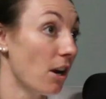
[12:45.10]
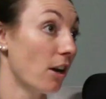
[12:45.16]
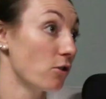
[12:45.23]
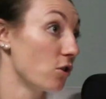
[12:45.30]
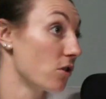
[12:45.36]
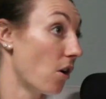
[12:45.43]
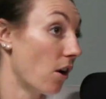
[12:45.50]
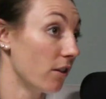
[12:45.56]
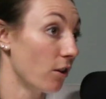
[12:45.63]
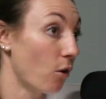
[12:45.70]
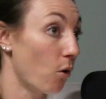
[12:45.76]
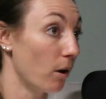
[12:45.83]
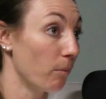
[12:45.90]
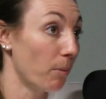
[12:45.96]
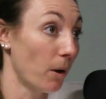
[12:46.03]
not just on the
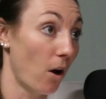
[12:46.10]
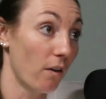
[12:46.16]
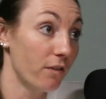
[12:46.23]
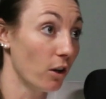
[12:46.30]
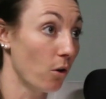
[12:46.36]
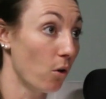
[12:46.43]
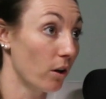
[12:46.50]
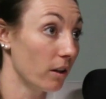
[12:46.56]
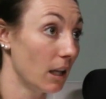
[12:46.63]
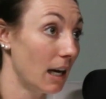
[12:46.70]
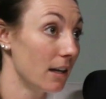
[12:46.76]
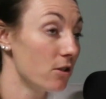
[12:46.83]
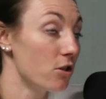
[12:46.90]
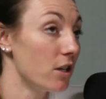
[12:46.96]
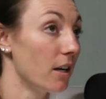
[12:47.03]
court, but off the court
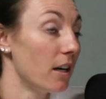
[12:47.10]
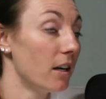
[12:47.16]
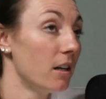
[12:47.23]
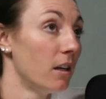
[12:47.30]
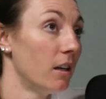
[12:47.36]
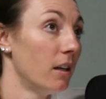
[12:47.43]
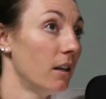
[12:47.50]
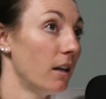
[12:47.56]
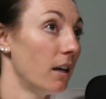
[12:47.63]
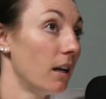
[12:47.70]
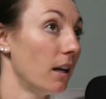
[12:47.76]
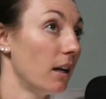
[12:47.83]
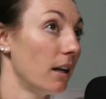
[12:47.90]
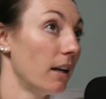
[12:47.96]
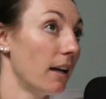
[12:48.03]
last year,
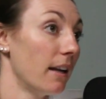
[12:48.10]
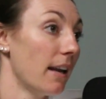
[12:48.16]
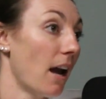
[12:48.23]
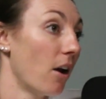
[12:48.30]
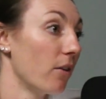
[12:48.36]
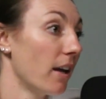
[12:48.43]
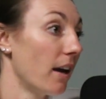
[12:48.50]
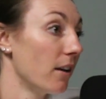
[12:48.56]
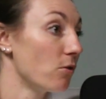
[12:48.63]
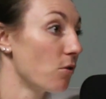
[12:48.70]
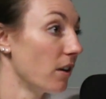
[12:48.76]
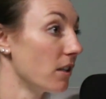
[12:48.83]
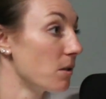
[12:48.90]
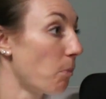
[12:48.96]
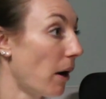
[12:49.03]
and how that
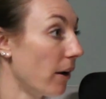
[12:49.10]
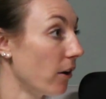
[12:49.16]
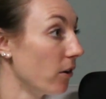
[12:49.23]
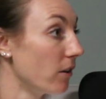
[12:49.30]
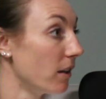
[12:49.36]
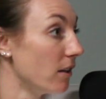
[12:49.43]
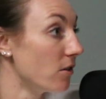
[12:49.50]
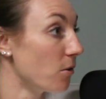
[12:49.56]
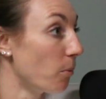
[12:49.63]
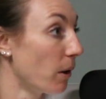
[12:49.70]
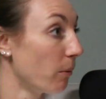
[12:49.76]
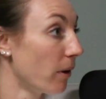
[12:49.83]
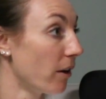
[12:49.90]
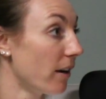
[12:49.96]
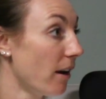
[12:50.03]
transpired into
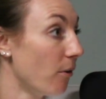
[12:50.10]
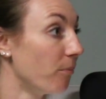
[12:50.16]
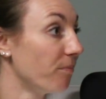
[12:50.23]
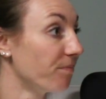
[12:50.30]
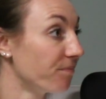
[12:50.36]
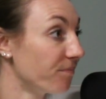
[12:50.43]
where we are now.